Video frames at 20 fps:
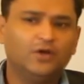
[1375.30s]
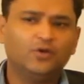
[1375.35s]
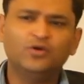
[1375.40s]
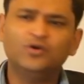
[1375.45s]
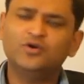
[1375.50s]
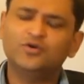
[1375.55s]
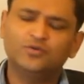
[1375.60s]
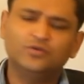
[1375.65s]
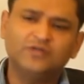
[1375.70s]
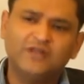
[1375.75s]
They're
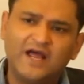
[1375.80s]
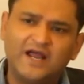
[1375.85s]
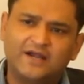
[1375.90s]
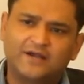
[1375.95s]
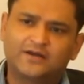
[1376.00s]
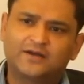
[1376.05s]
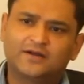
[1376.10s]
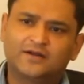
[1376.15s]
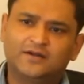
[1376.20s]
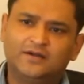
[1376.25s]
going to do
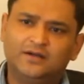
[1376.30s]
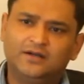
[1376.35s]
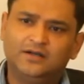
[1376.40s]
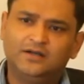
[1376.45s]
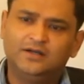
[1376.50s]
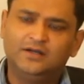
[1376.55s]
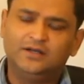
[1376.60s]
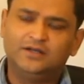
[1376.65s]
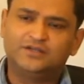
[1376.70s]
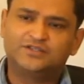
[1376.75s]
that.
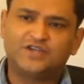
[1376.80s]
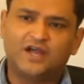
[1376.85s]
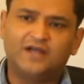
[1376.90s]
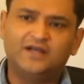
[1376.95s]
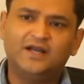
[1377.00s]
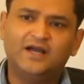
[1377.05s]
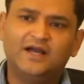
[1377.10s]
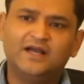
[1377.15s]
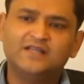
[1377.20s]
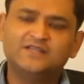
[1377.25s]

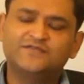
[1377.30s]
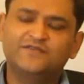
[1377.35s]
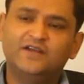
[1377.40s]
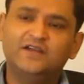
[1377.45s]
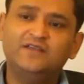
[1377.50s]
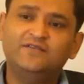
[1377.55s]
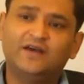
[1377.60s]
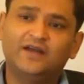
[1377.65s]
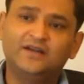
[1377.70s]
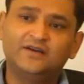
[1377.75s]
China has
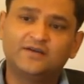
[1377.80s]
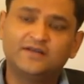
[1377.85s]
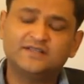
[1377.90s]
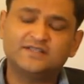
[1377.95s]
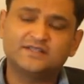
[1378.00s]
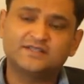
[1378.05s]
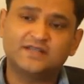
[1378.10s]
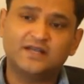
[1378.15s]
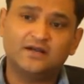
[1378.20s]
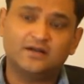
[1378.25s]
very valid
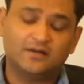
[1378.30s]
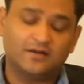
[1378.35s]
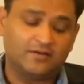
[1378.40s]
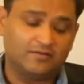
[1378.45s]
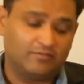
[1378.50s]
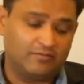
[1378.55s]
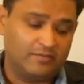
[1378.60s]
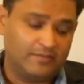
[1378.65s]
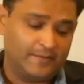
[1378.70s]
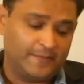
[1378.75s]
reasons, and
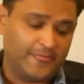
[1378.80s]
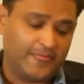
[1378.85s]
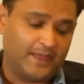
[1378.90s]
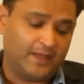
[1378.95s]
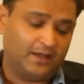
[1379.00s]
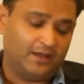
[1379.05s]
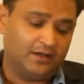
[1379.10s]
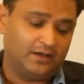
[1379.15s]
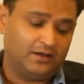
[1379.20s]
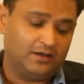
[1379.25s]

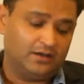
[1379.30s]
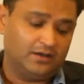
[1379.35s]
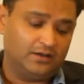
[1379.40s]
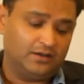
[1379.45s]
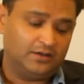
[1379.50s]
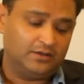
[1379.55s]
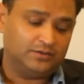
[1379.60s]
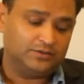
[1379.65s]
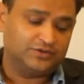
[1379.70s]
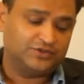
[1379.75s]

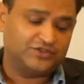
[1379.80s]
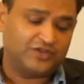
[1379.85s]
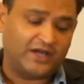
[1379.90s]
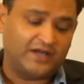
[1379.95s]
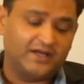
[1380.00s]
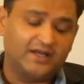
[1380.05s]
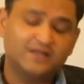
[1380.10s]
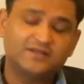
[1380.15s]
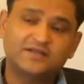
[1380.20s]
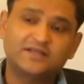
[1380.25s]

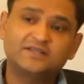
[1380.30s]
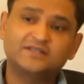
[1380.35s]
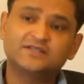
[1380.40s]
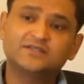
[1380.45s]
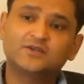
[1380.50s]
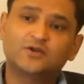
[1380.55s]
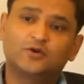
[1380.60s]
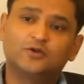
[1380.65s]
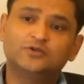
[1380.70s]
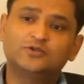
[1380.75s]
China's
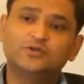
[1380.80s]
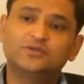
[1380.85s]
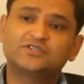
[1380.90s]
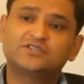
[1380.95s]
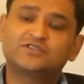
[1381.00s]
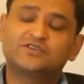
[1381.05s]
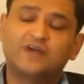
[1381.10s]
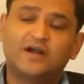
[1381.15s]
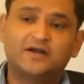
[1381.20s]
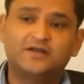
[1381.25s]
reasons are also
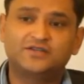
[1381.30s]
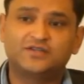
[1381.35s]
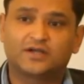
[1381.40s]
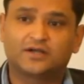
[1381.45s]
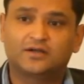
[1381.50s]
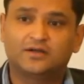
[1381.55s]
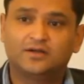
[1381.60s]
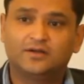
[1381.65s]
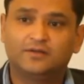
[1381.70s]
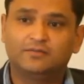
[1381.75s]

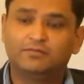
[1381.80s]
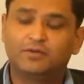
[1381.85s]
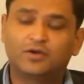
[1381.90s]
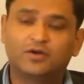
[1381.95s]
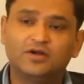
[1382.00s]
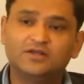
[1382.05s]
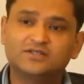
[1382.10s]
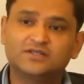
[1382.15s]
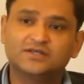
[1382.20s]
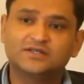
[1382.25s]
strategic
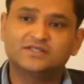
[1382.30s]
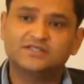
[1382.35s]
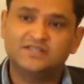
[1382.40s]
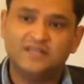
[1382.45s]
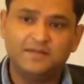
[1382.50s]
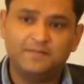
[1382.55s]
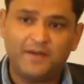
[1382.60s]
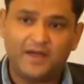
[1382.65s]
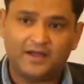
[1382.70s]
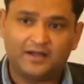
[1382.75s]
because
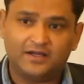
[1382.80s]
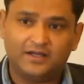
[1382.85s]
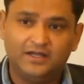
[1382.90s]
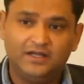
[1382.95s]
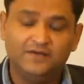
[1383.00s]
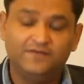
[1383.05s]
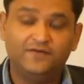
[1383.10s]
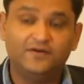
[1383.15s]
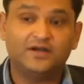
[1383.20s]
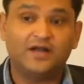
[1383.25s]
CPAC,
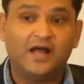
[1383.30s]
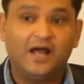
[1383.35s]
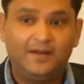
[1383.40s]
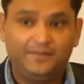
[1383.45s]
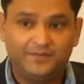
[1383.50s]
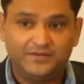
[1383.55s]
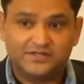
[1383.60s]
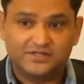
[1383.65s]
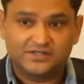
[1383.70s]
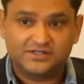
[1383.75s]
if it
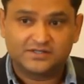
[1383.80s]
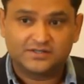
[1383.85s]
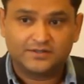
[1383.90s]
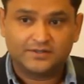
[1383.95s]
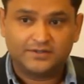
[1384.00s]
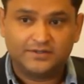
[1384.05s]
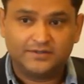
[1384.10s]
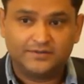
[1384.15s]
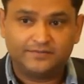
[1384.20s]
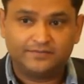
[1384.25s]
happens
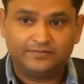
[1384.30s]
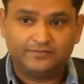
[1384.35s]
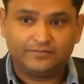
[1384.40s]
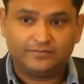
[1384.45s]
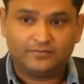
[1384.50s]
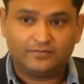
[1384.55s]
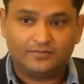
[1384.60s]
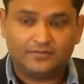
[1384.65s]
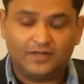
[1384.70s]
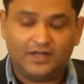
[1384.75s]

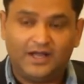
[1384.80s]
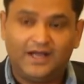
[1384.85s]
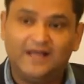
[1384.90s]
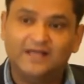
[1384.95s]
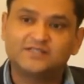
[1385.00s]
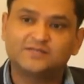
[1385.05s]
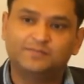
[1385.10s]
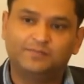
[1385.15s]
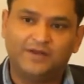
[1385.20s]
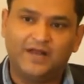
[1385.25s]

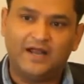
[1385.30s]
as